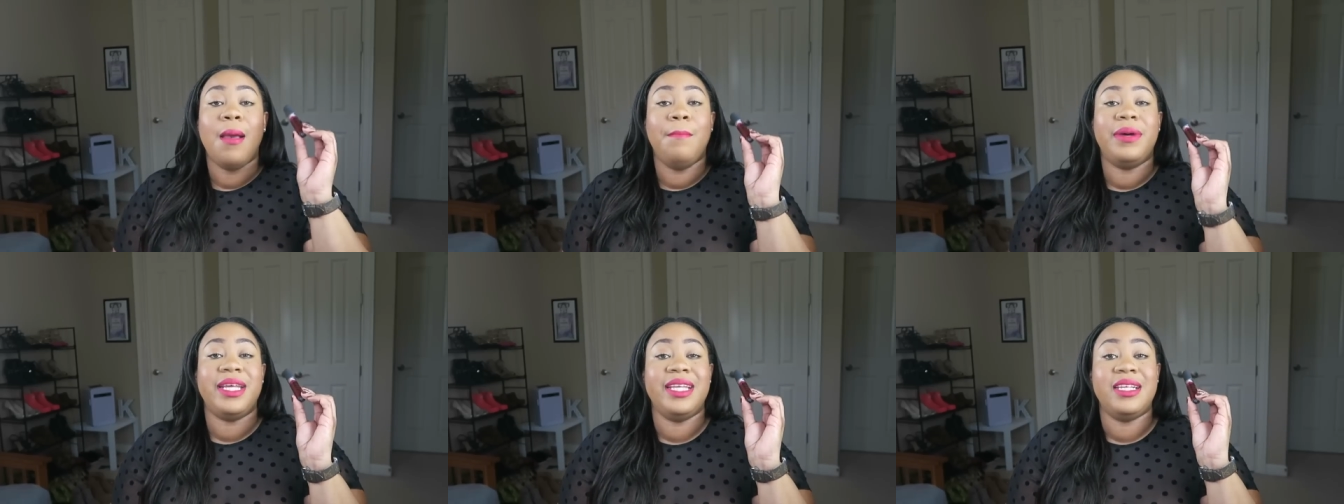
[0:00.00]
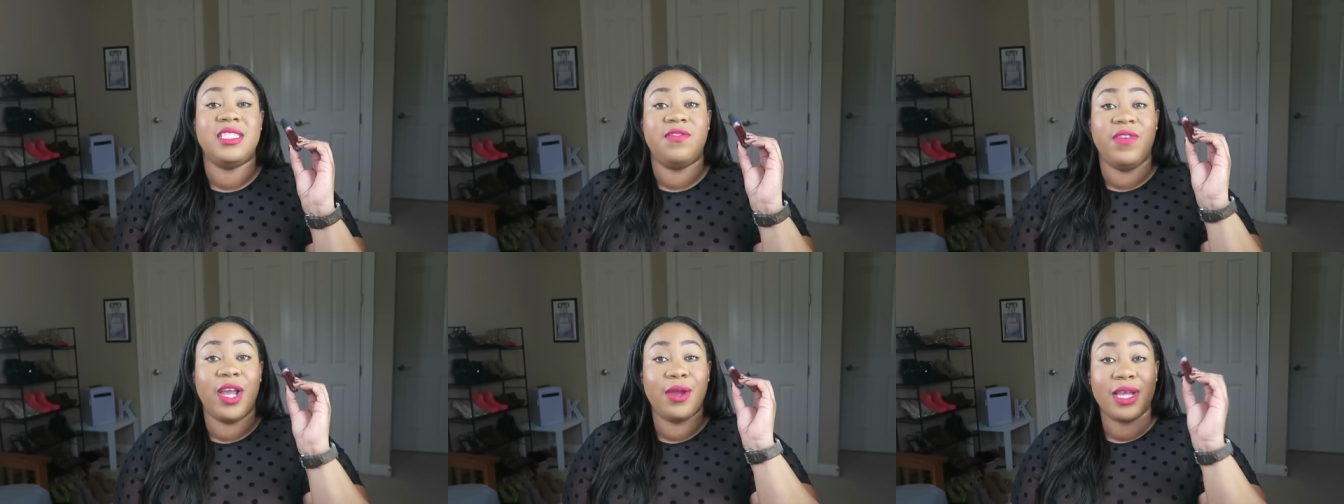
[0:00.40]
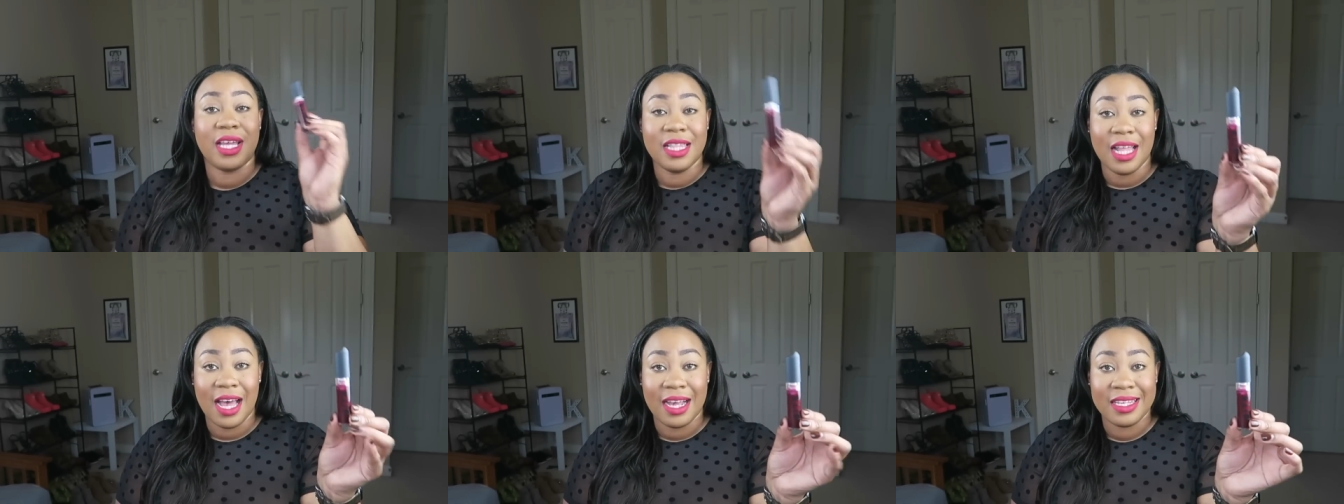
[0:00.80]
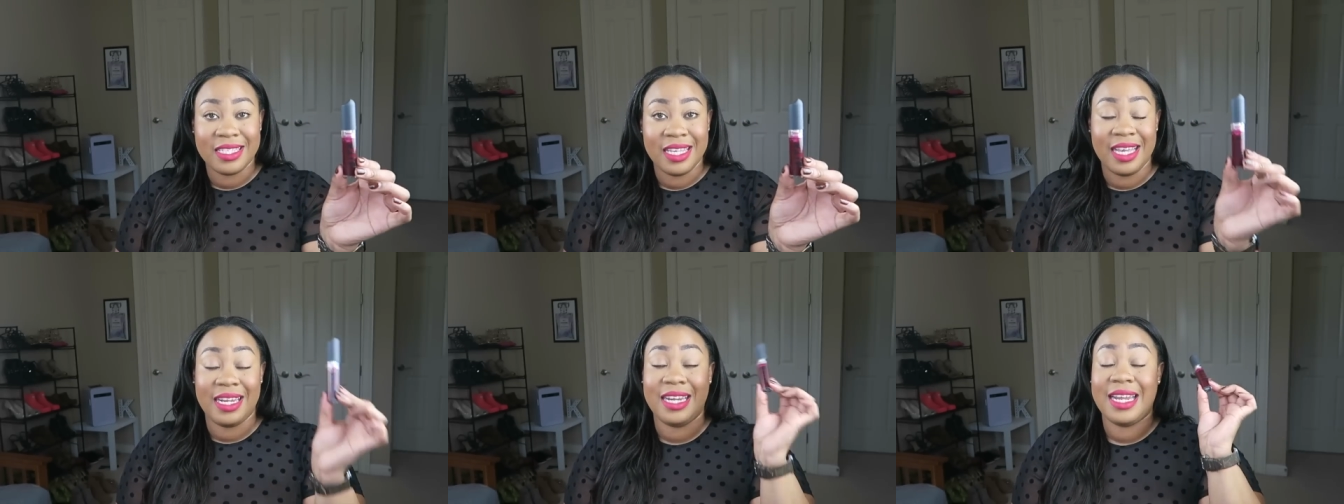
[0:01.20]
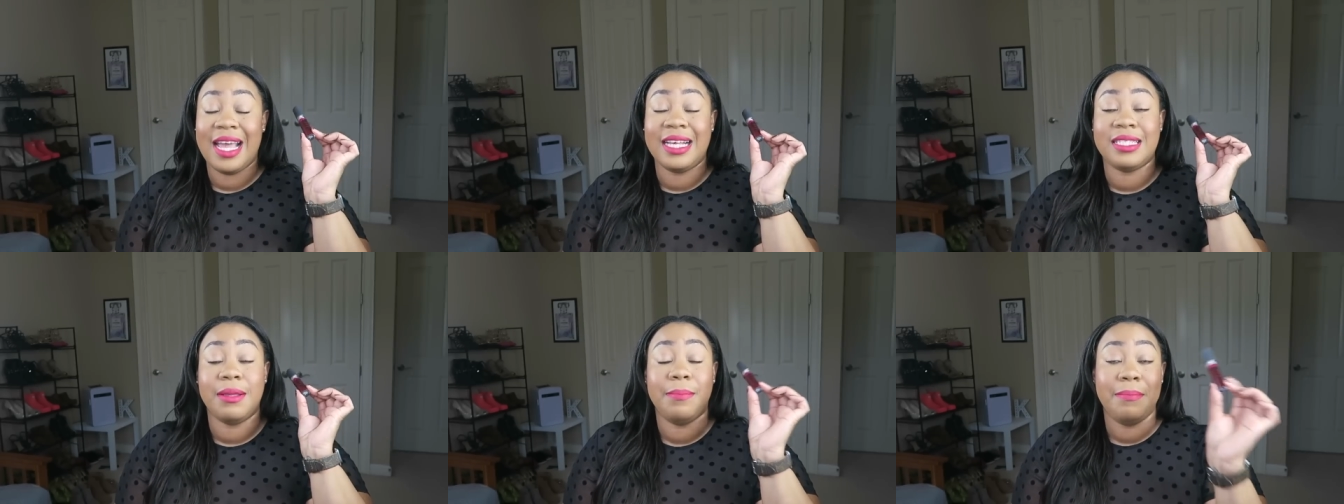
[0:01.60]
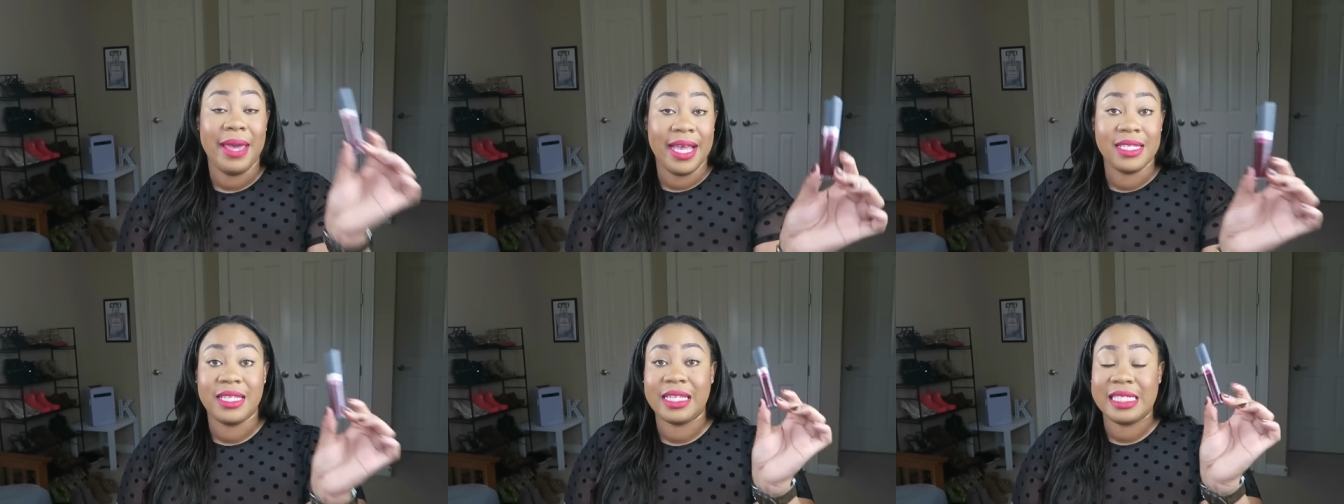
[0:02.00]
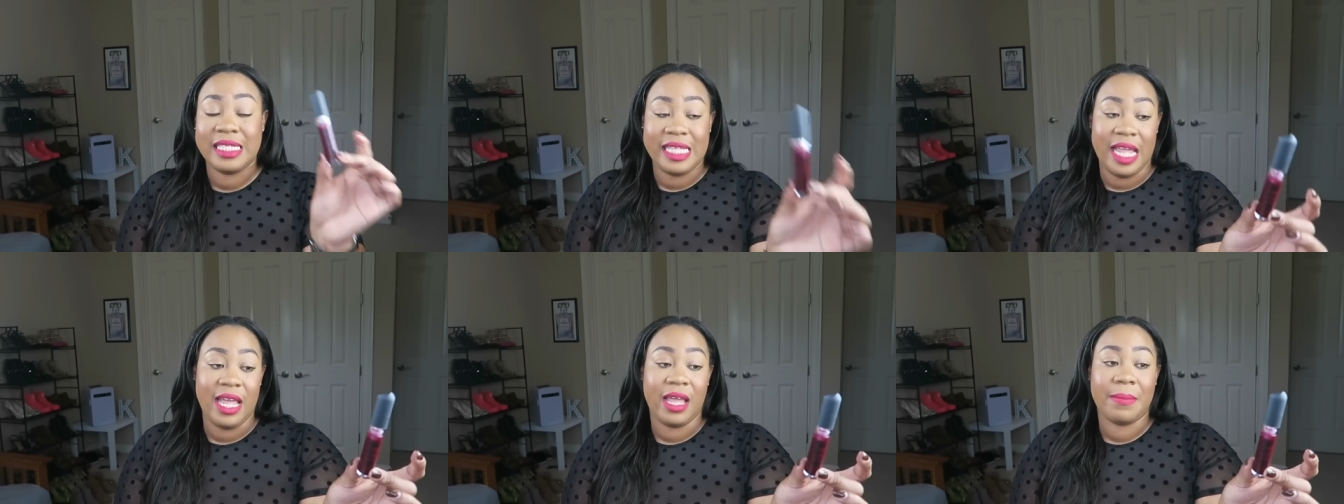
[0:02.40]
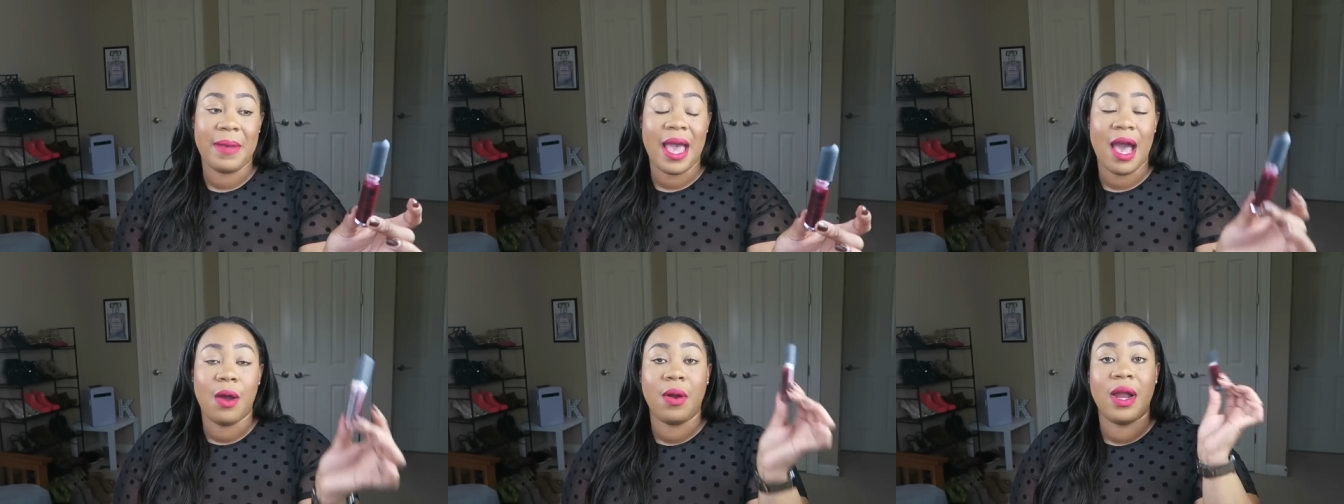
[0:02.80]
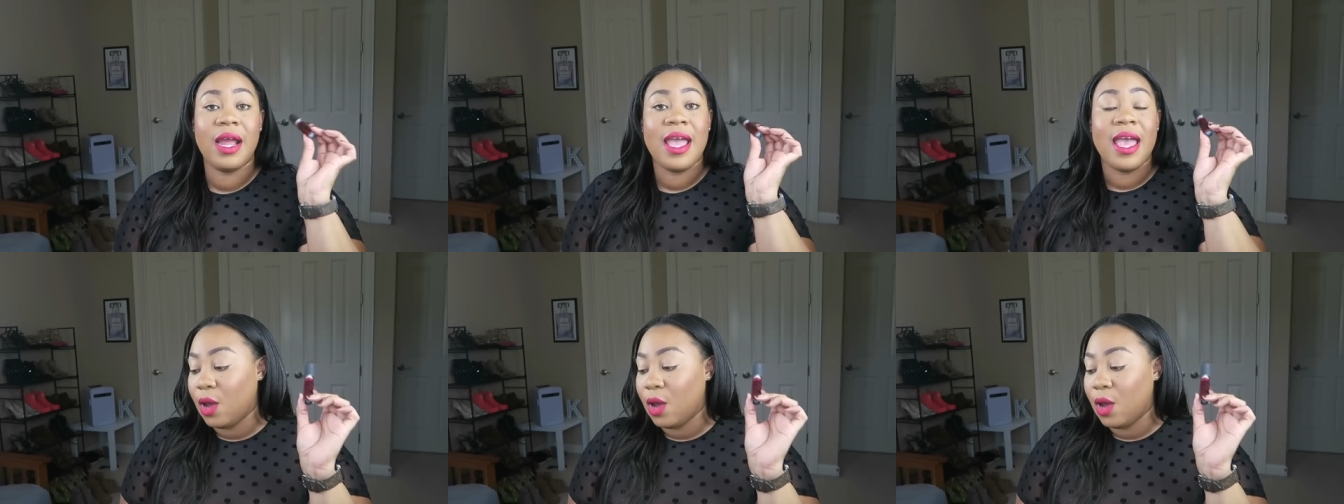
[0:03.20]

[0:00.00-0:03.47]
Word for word: but it is very glossy and it has amazing staying power.